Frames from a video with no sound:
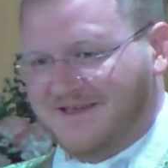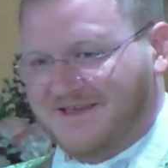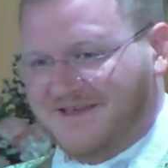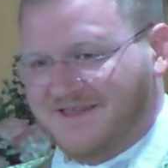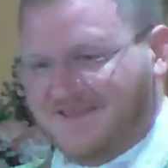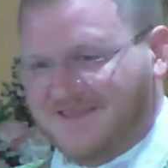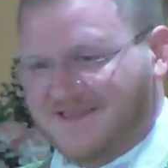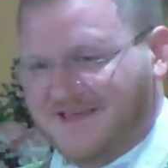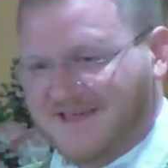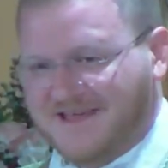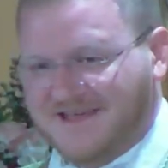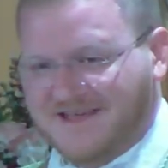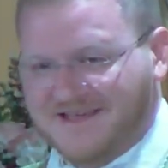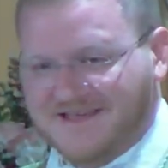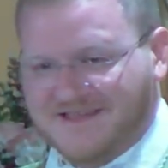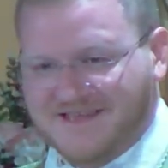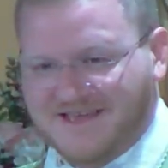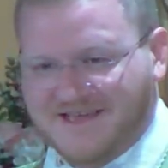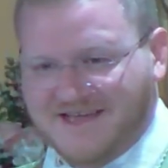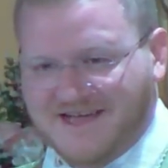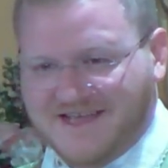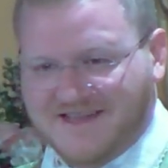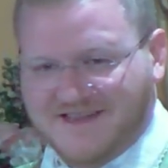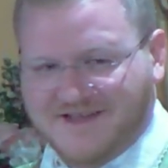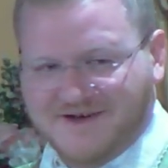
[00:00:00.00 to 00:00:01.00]
They
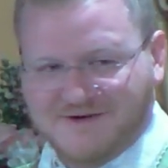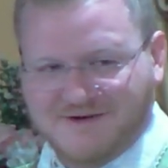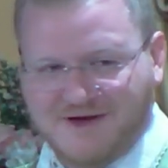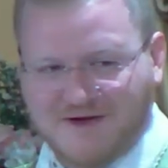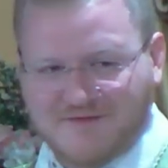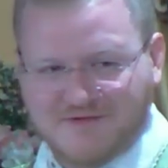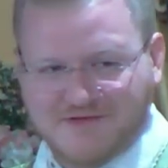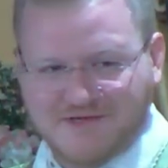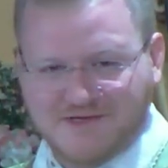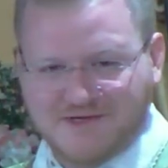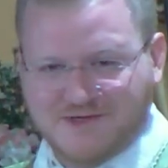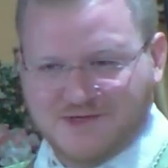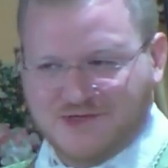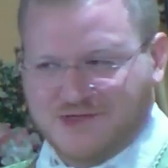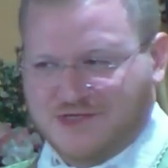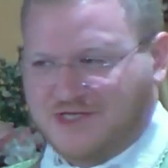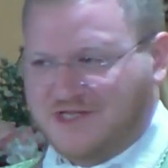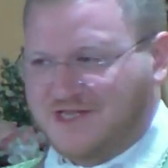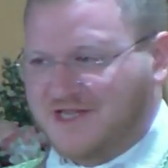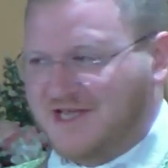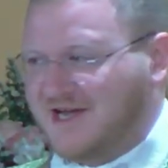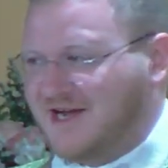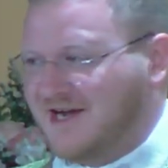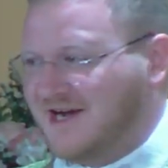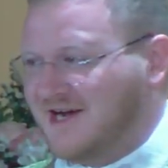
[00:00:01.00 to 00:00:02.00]
had their
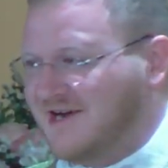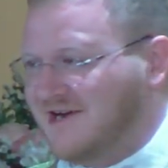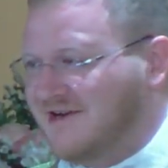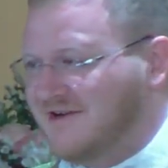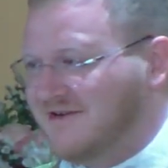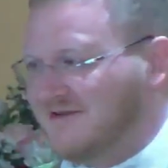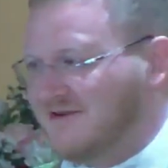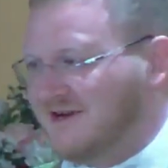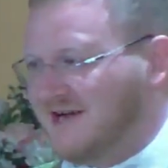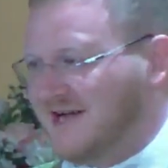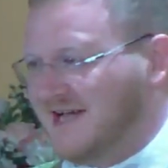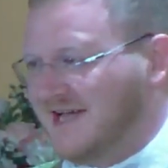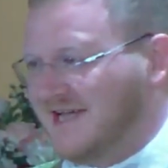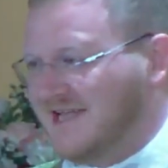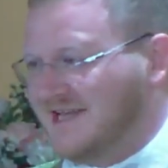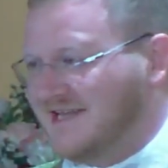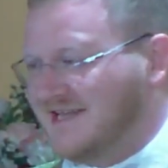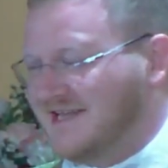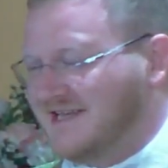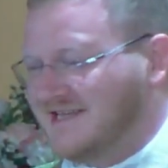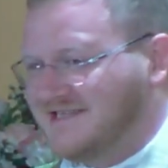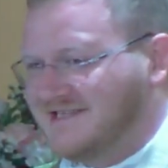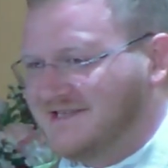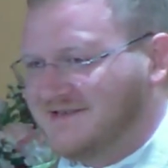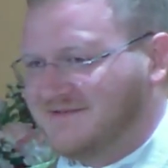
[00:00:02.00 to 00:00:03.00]
revolution there, right? And
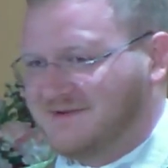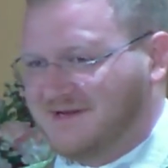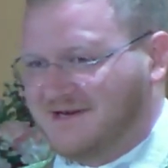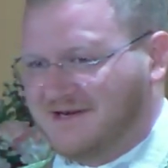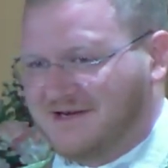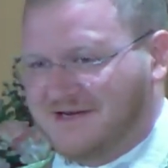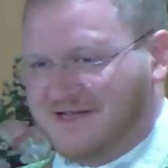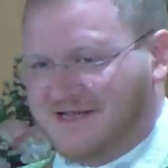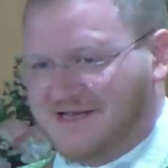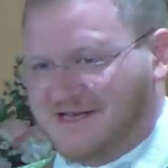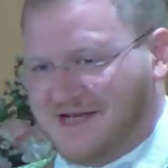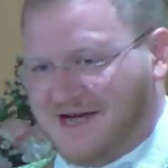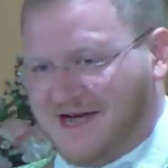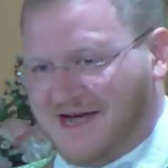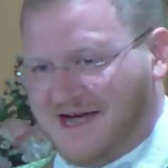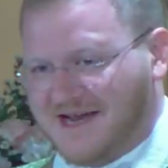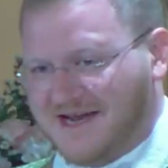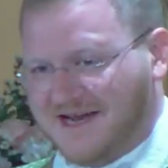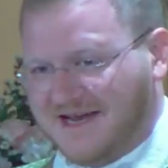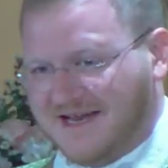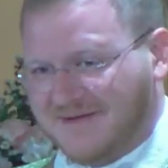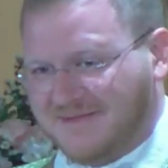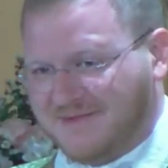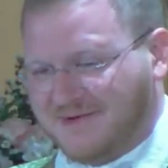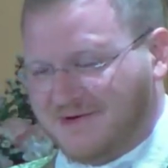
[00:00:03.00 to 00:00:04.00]
they said, we don't need God
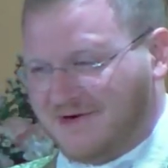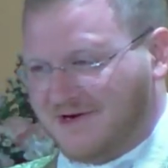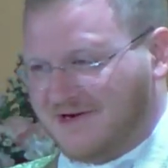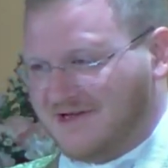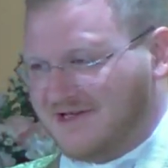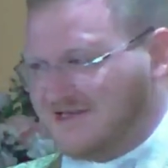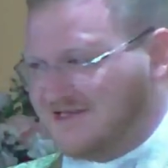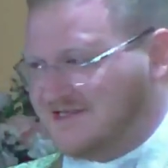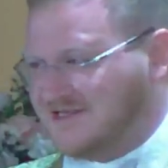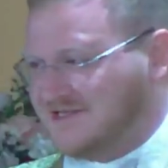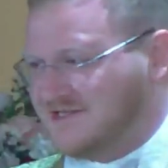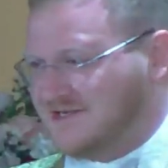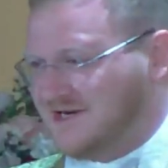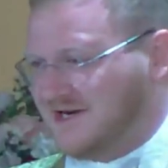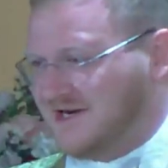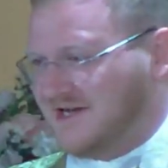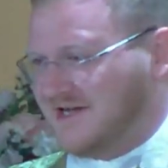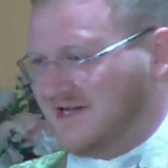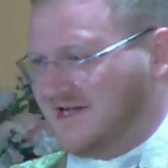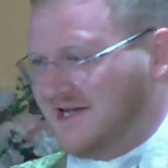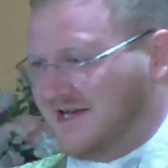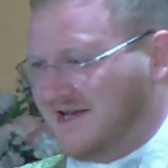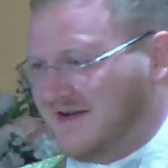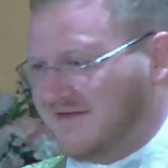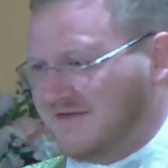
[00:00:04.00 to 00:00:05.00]
anymore. Let's start
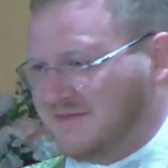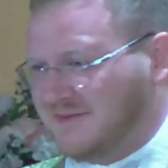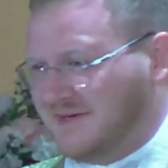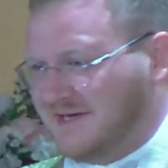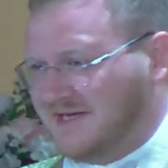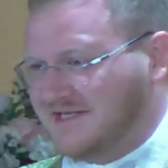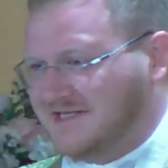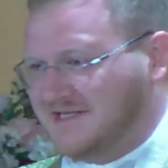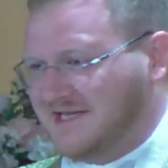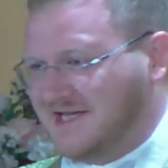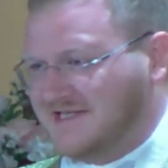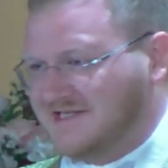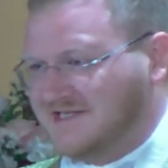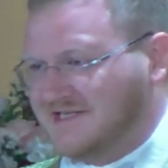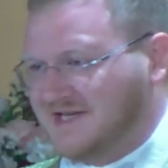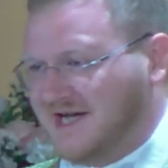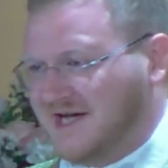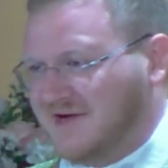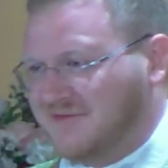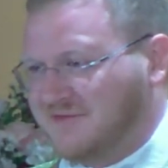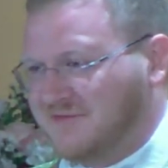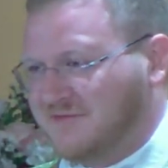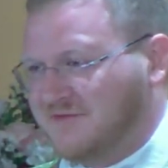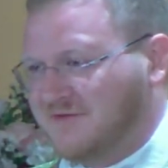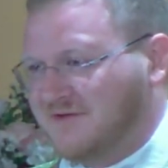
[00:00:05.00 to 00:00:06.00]
cutting everybody's heads
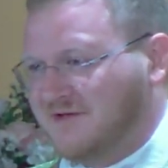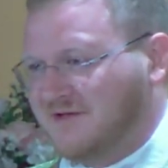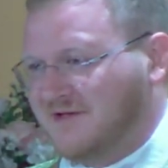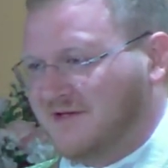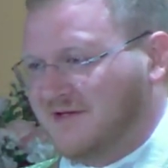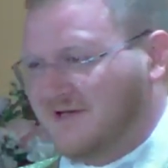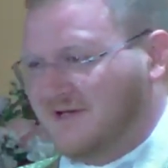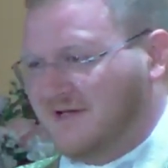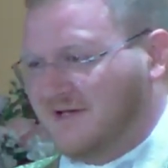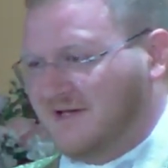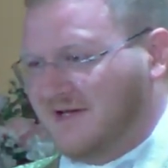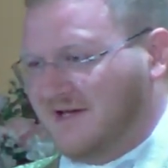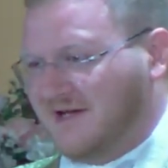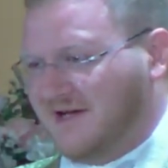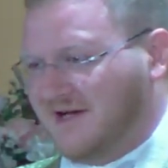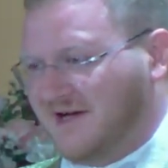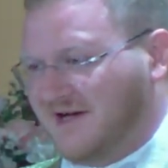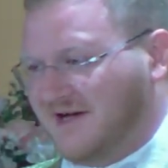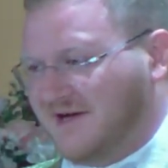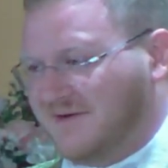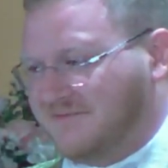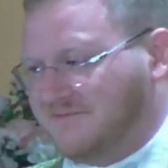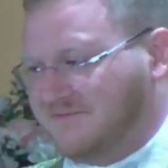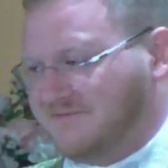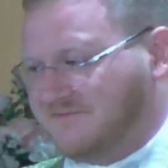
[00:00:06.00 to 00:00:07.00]
off.
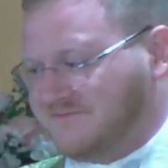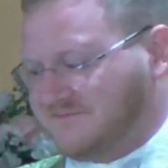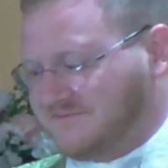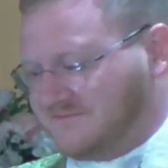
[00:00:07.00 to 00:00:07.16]
We